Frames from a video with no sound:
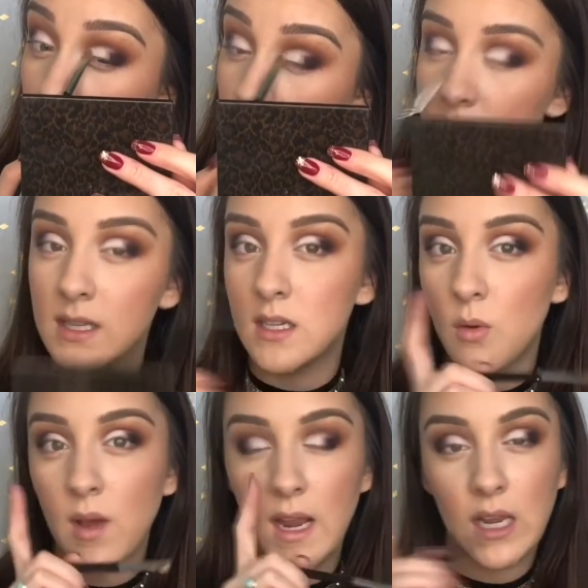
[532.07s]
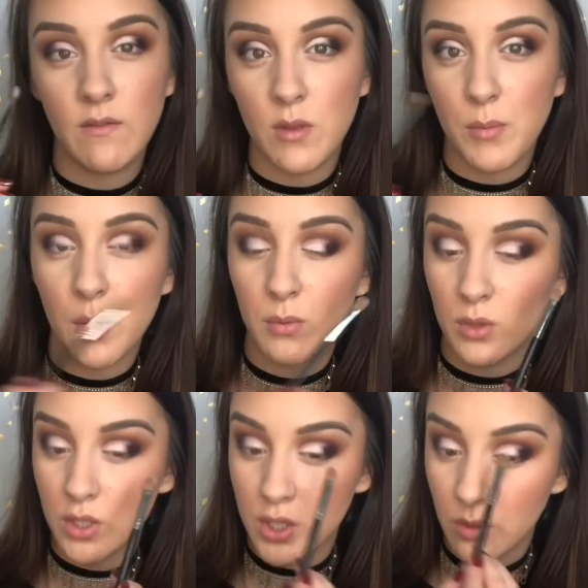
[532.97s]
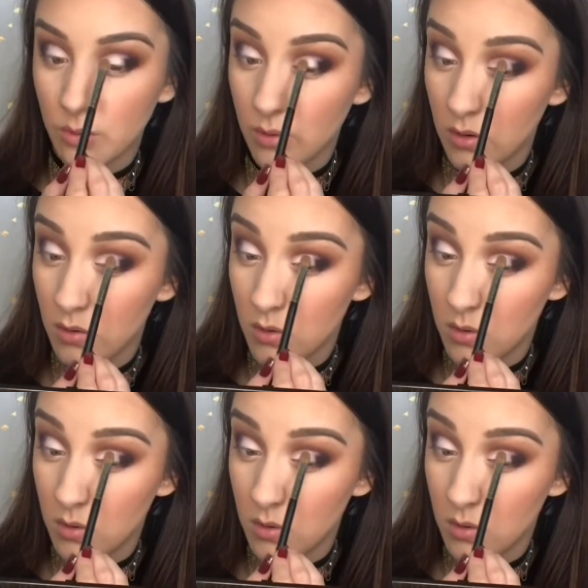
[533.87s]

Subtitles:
because I don't want any of the purple to show through.